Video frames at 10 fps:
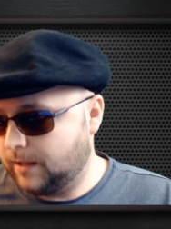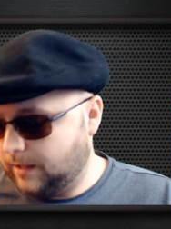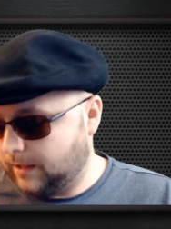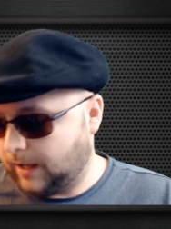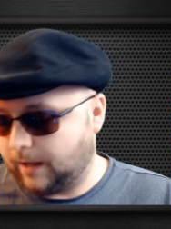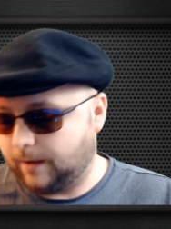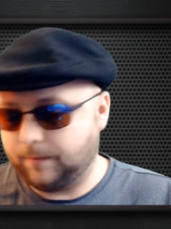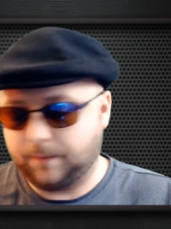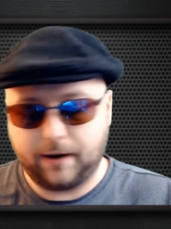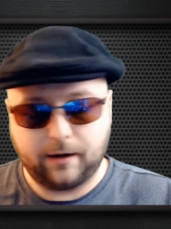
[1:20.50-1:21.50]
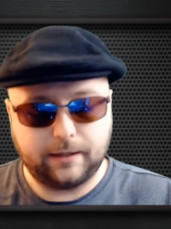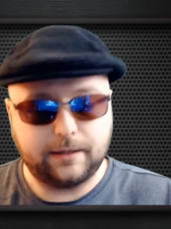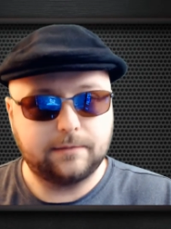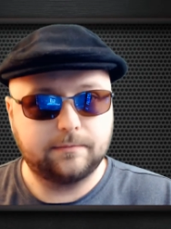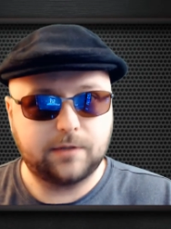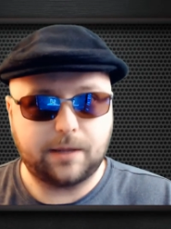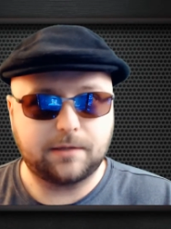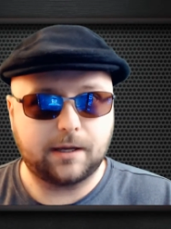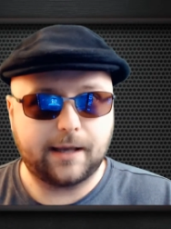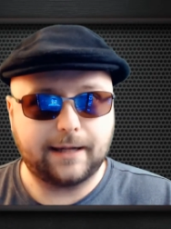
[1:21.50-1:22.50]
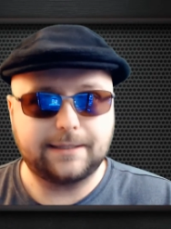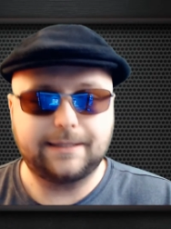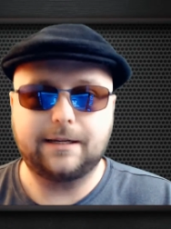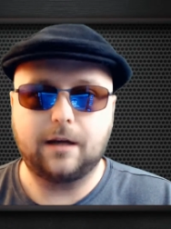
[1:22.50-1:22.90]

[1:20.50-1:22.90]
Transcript: Apparently Samsung Galaxy did